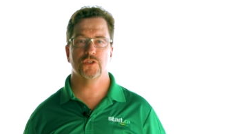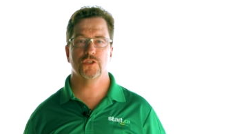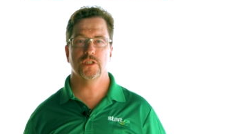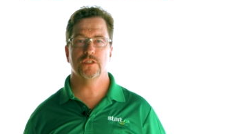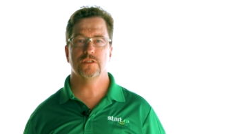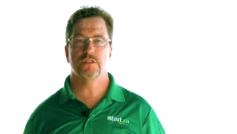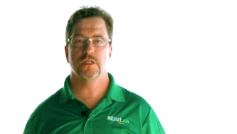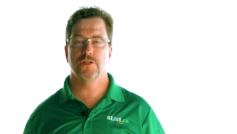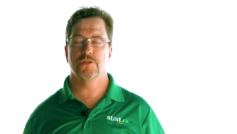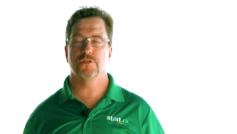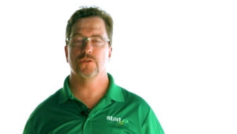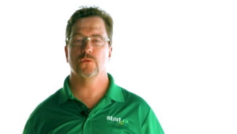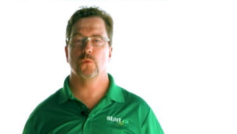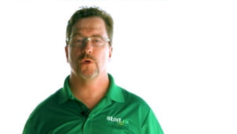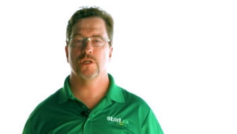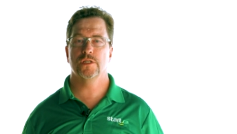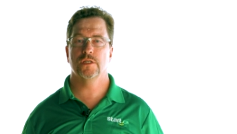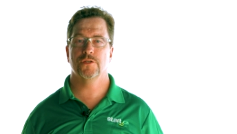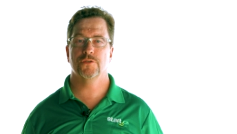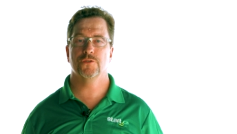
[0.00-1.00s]
just under
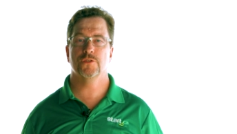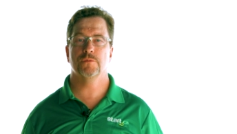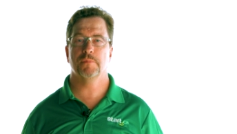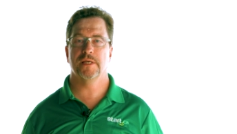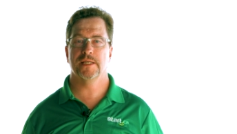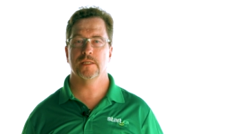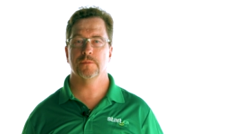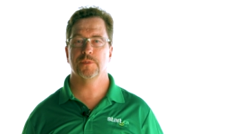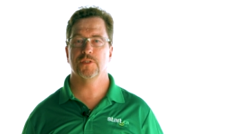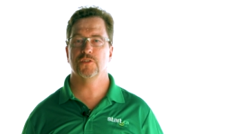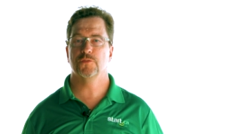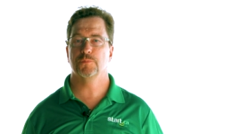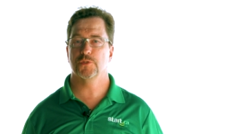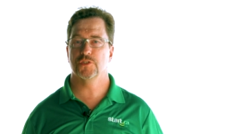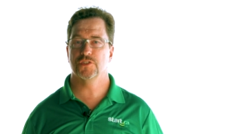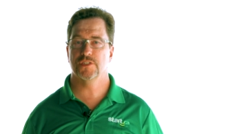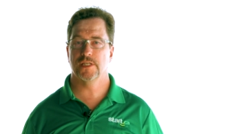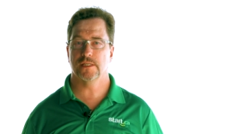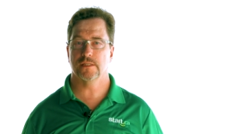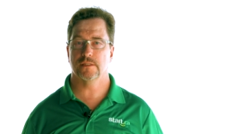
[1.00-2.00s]
100 megabits per
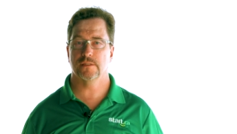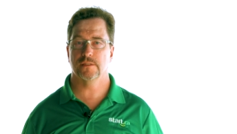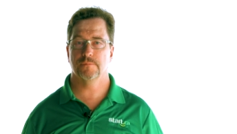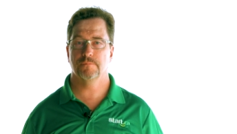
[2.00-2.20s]
second.